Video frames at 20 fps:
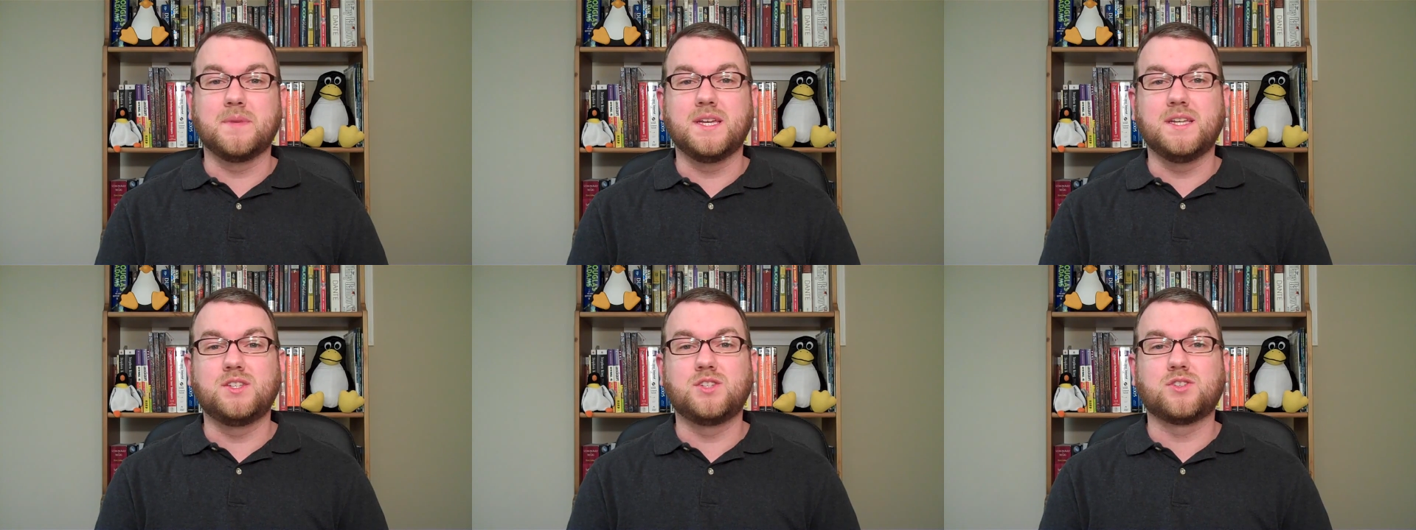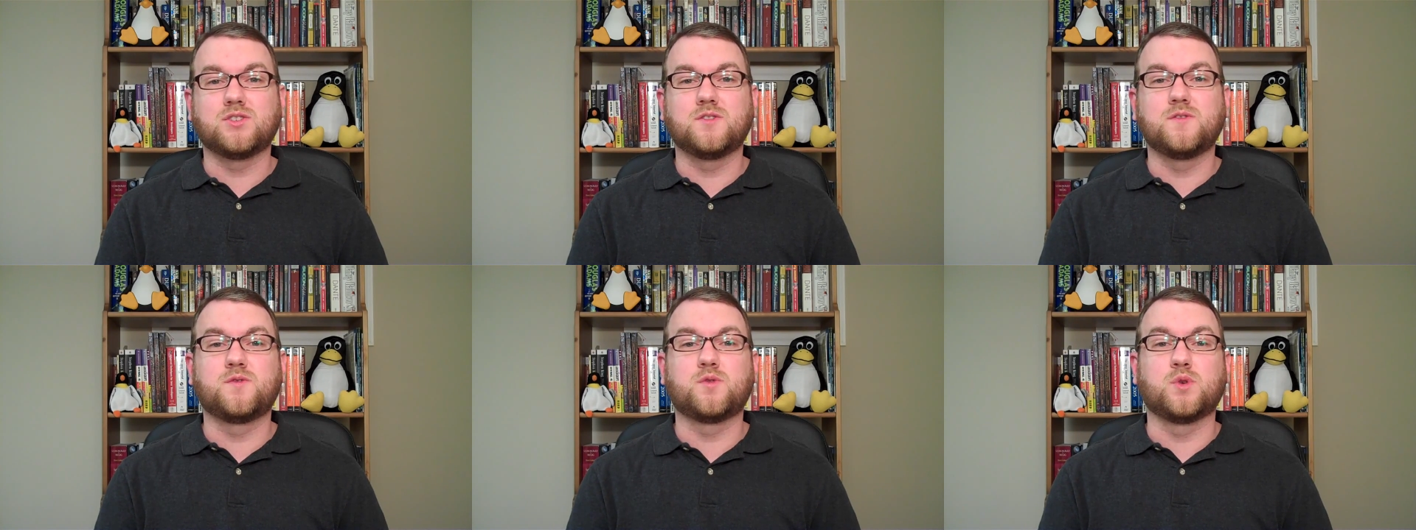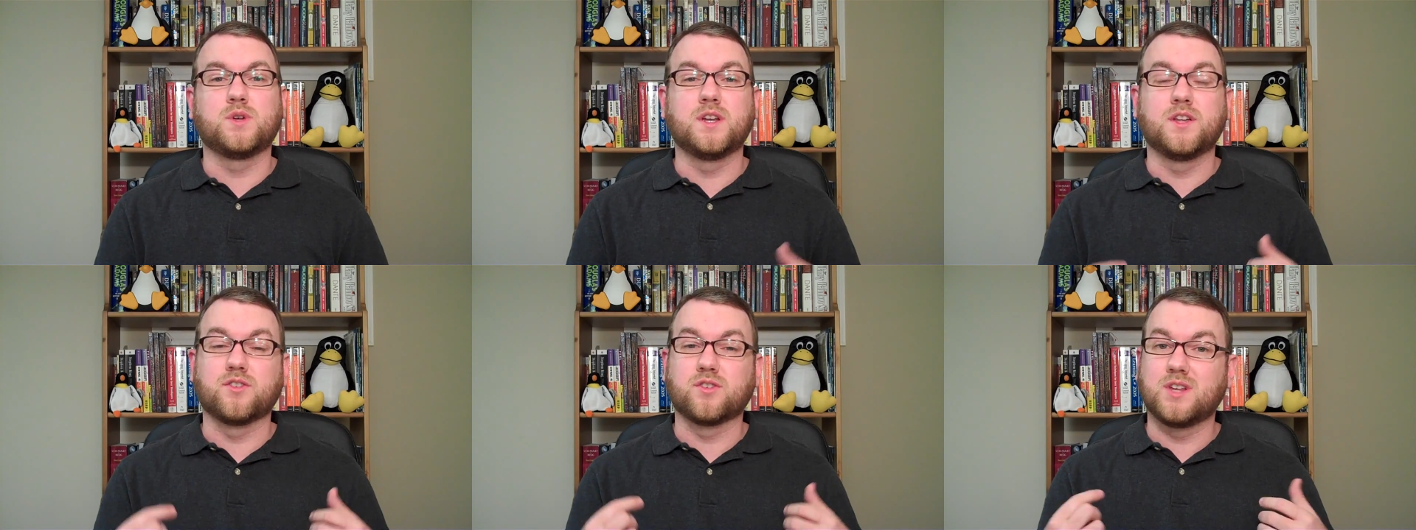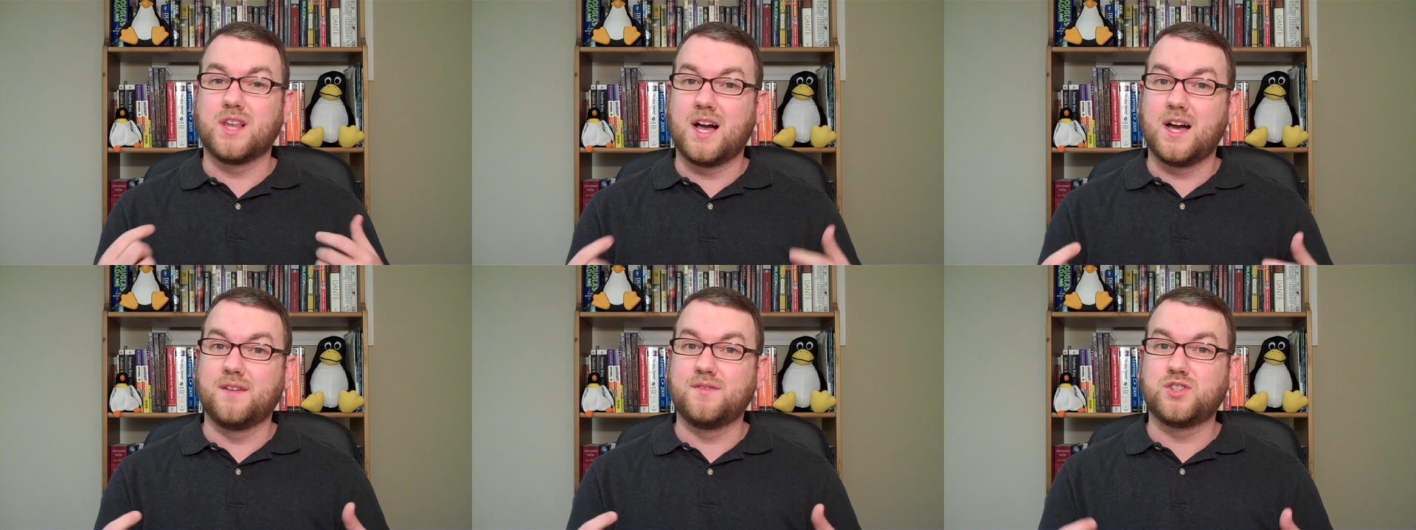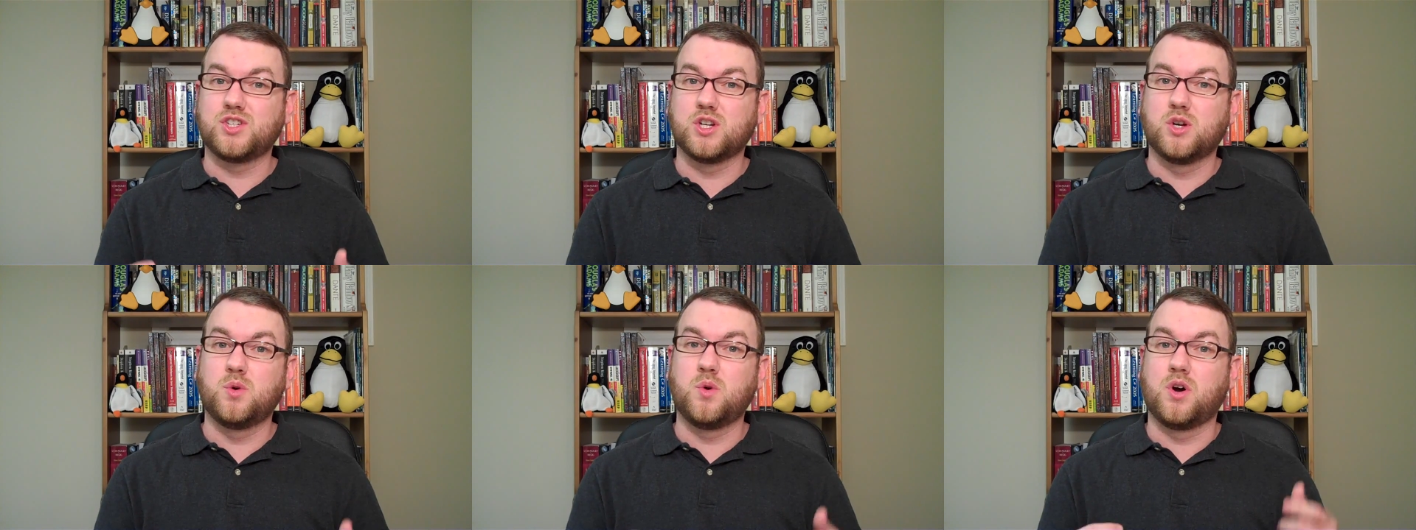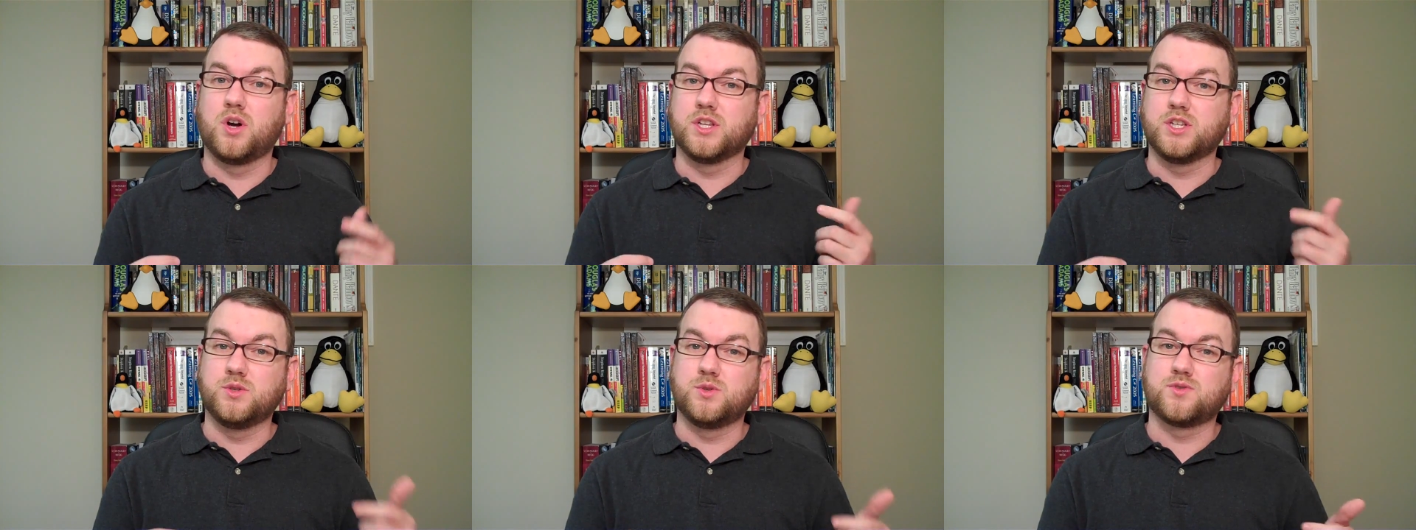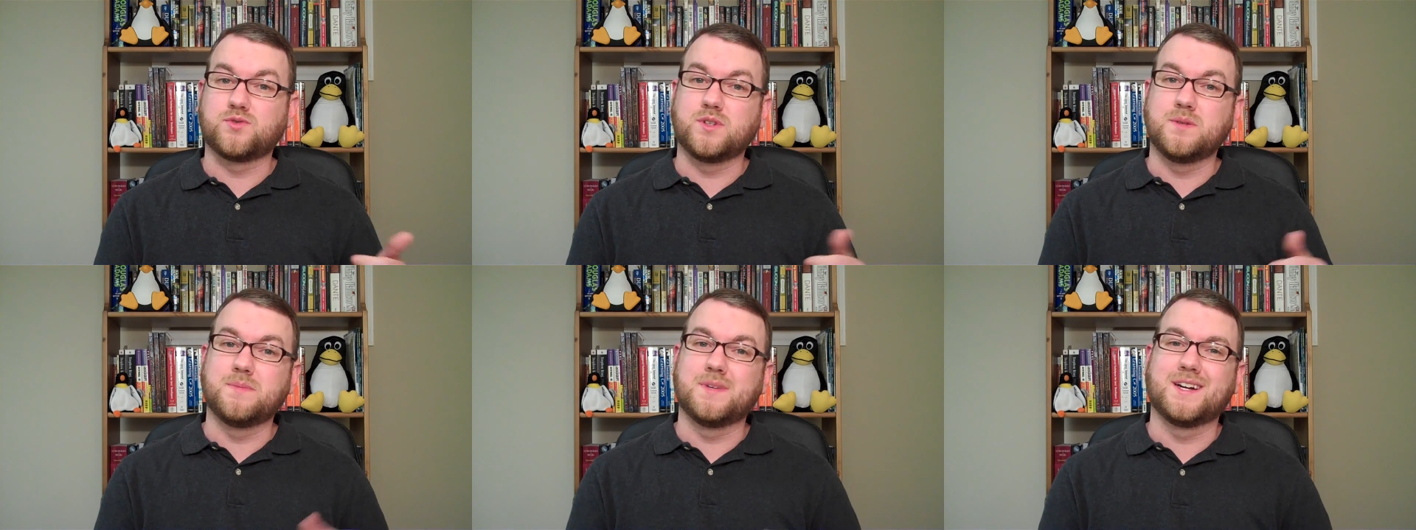Eastern for another live show on
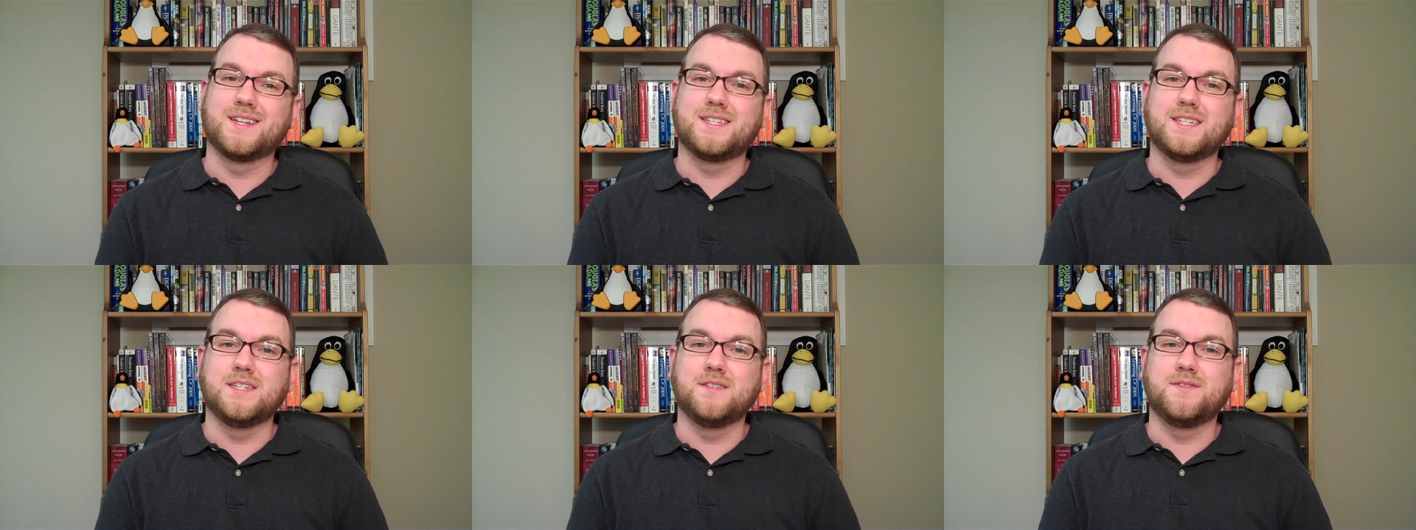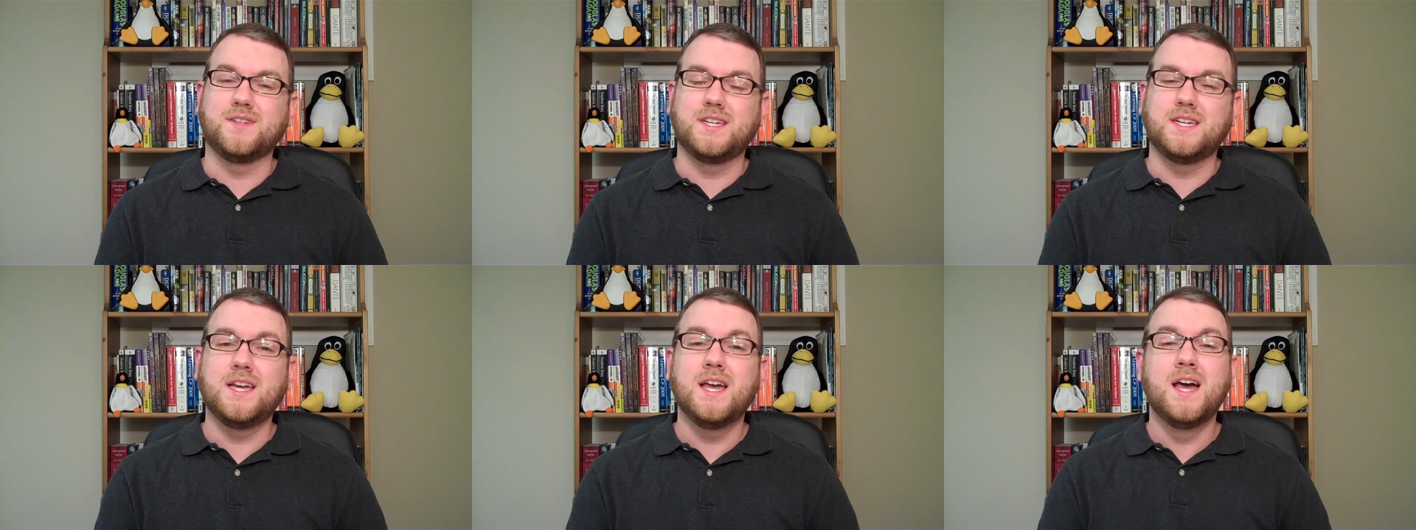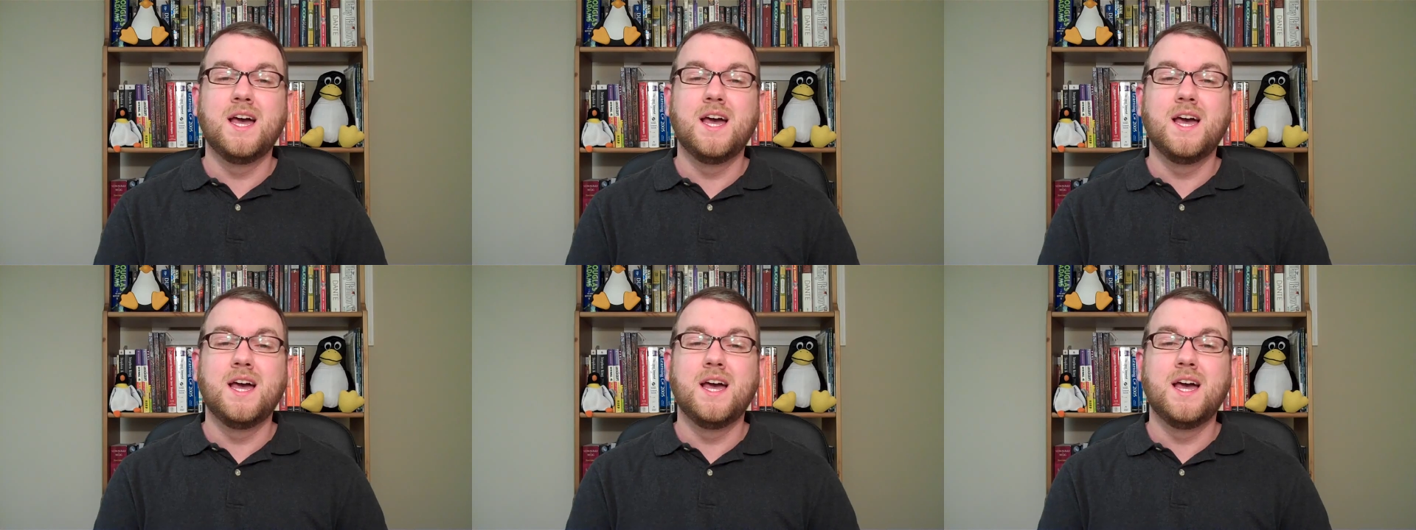ustream.tv.